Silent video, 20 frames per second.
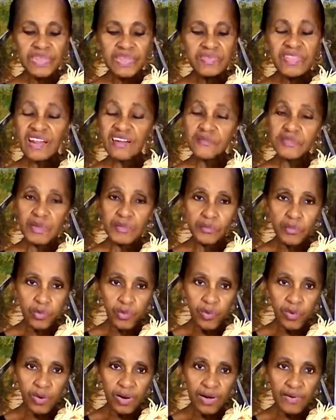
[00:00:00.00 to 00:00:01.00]
that have been
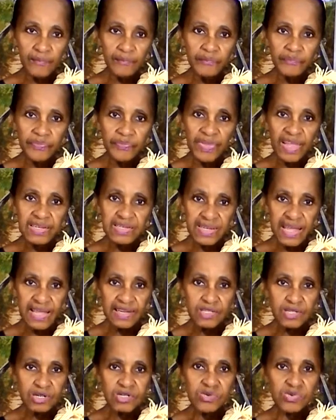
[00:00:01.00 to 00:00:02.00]
born and
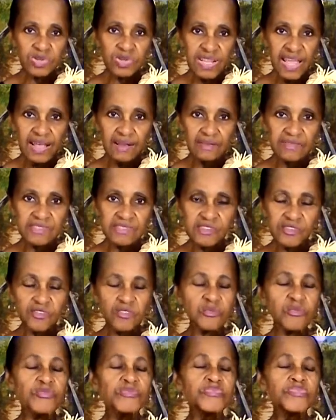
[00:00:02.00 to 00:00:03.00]
diagnosed with Down
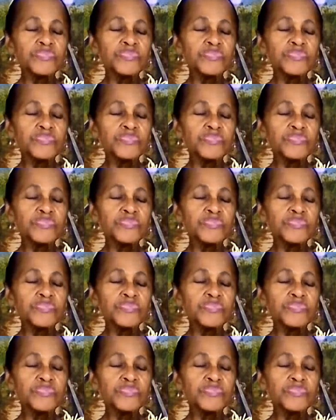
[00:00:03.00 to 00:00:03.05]
syndrome.